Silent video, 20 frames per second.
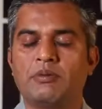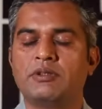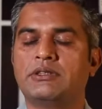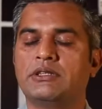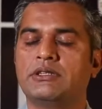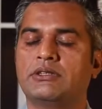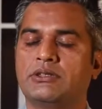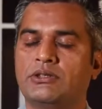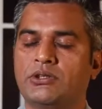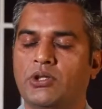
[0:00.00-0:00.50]
was
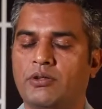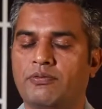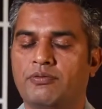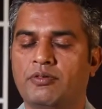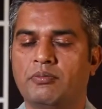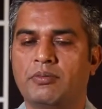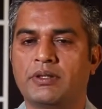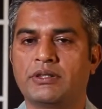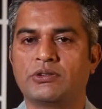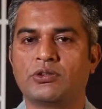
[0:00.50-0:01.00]
this short
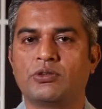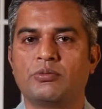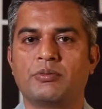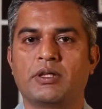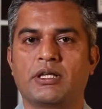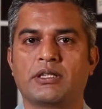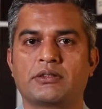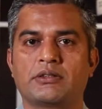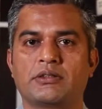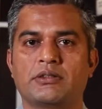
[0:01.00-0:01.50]
film by
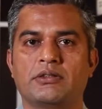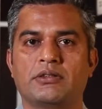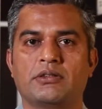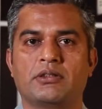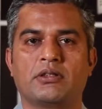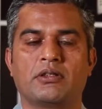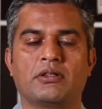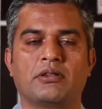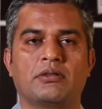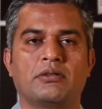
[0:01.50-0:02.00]
Somnath
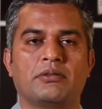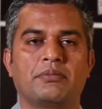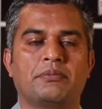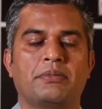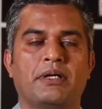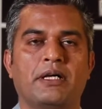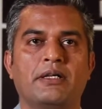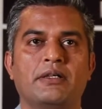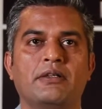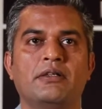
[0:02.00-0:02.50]
uh,
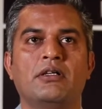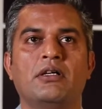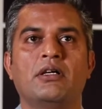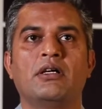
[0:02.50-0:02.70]
Pal.